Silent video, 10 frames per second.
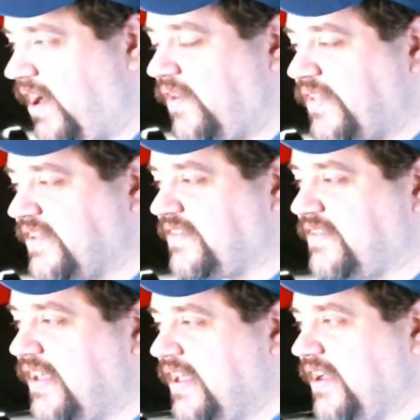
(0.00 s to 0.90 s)
car. I don't think this
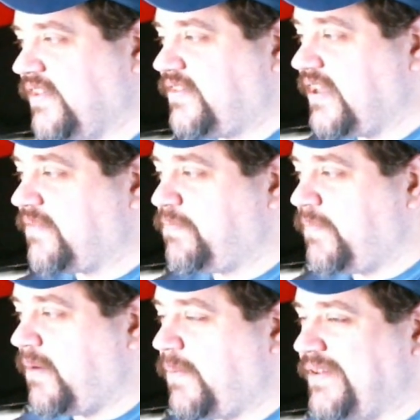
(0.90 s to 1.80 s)
is because Dick
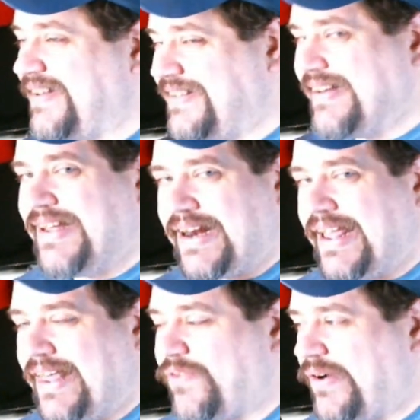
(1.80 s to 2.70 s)
Barbour Racing did get a
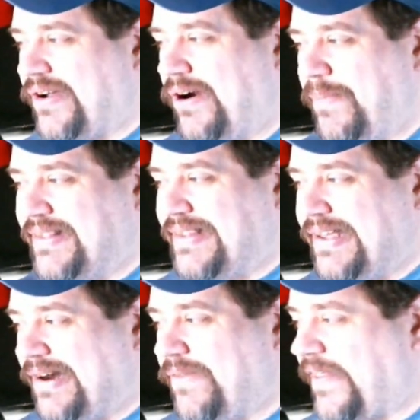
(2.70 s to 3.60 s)
K3 car, but
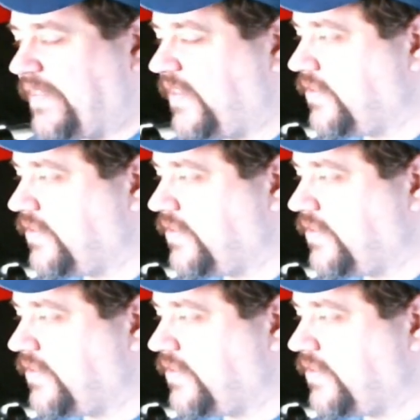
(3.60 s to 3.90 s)
I don't think